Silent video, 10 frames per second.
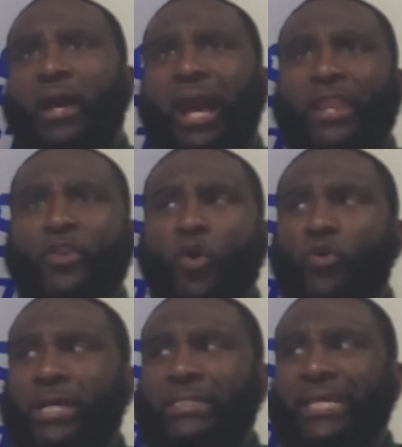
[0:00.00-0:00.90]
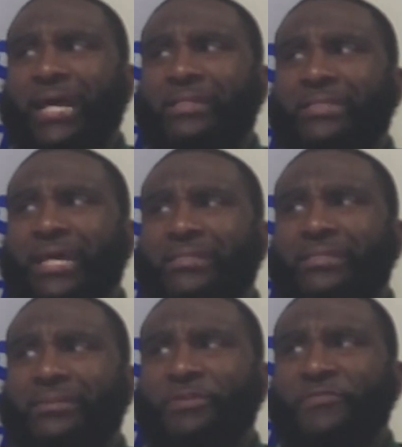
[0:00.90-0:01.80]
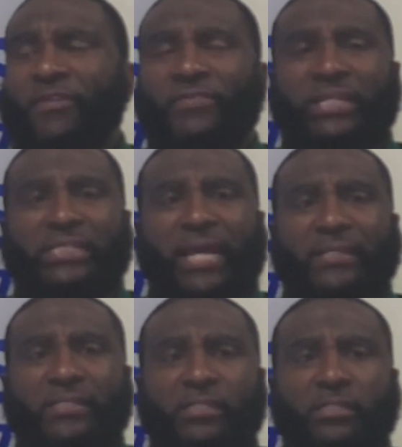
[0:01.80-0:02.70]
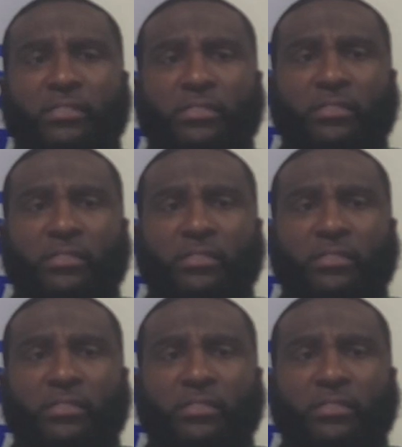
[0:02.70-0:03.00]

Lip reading: I know that's going to be very enticing,